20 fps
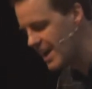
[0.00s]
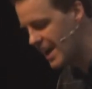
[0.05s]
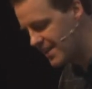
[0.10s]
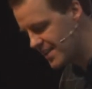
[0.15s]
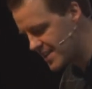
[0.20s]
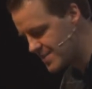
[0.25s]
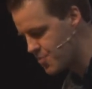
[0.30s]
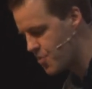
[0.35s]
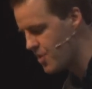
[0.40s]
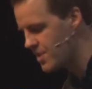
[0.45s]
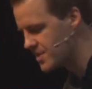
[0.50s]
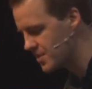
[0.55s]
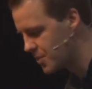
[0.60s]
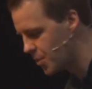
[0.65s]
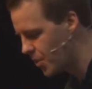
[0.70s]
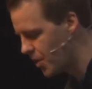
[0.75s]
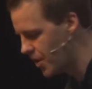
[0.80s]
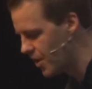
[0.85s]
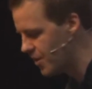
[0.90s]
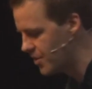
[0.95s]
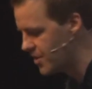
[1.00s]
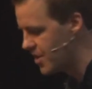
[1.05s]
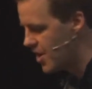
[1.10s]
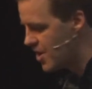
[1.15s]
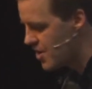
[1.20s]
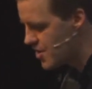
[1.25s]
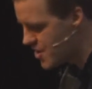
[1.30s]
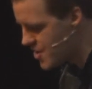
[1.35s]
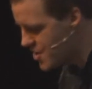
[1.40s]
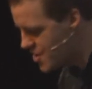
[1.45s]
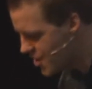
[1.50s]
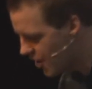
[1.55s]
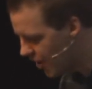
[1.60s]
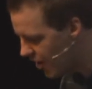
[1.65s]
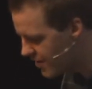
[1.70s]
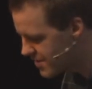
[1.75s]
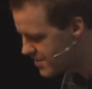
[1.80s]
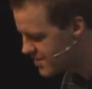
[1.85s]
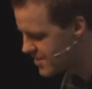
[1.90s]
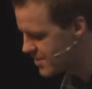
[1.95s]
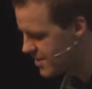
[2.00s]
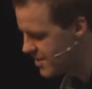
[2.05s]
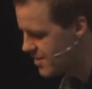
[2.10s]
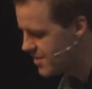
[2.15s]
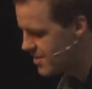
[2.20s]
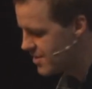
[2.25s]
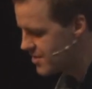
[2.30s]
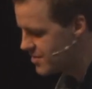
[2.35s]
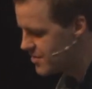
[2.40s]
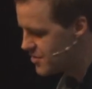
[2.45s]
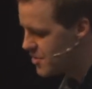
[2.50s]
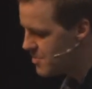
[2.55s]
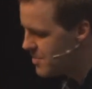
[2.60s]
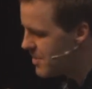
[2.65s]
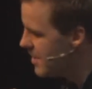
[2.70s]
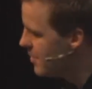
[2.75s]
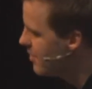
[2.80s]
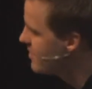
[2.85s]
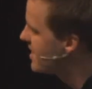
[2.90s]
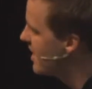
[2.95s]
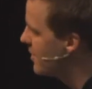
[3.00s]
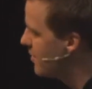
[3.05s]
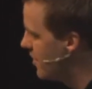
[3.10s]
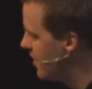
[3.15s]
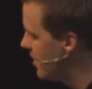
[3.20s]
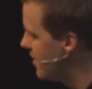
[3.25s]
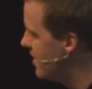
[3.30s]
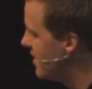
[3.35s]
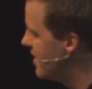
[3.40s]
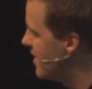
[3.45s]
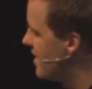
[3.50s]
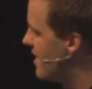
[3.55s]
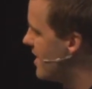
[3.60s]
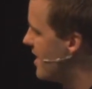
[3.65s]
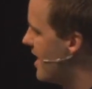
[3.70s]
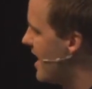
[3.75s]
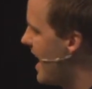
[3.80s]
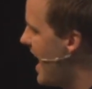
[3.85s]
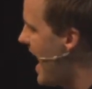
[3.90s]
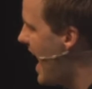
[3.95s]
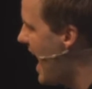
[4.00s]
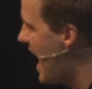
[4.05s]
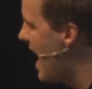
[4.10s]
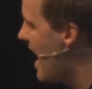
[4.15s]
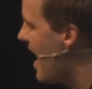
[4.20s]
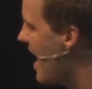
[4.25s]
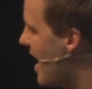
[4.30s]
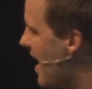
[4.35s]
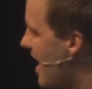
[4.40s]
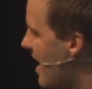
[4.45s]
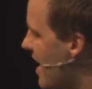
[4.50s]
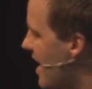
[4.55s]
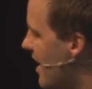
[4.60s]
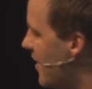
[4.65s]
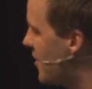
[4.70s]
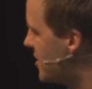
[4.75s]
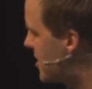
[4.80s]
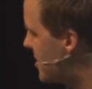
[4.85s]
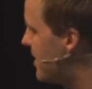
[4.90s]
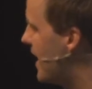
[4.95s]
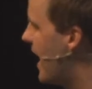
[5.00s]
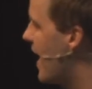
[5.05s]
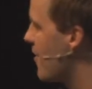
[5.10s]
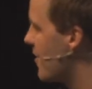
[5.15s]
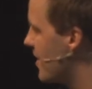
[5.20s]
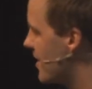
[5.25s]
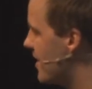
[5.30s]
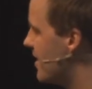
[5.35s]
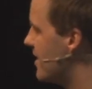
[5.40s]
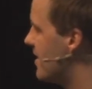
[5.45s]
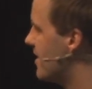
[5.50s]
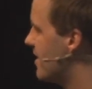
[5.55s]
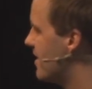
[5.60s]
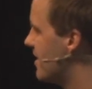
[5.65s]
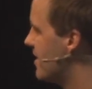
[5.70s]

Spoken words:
in this present world not to be, what's that word? Not to be arrogant.